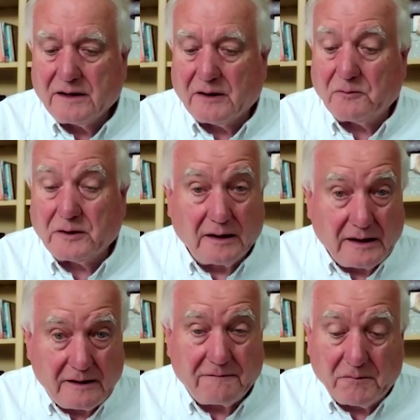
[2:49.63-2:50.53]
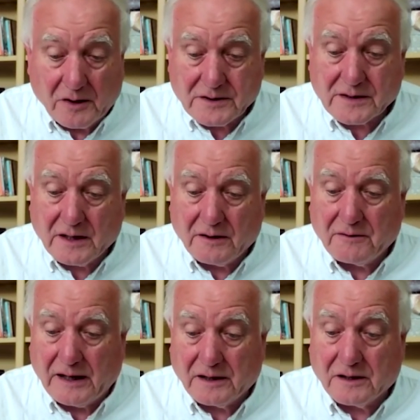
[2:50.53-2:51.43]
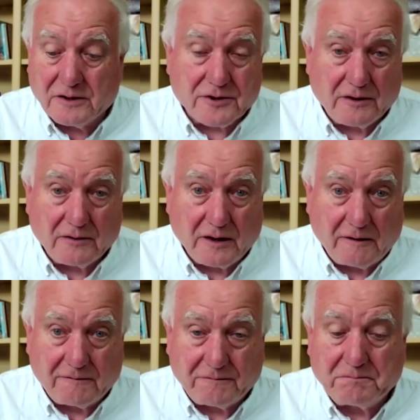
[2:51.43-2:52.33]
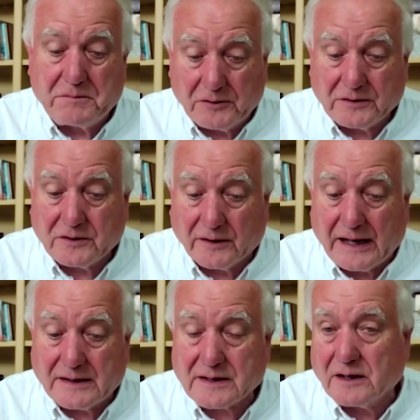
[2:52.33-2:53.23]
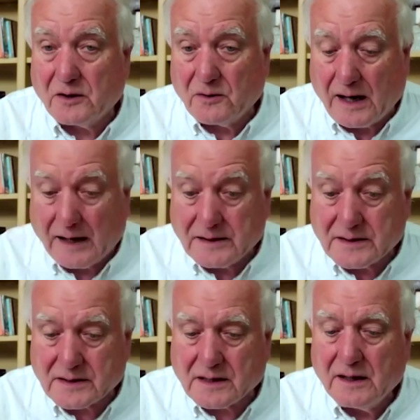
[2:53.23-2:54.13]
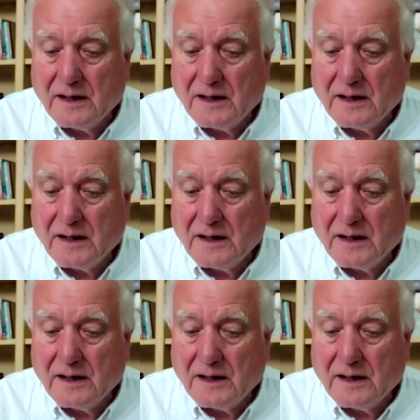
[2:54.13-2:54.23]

that would leave Moscow in control of both Donetsk and Luhansk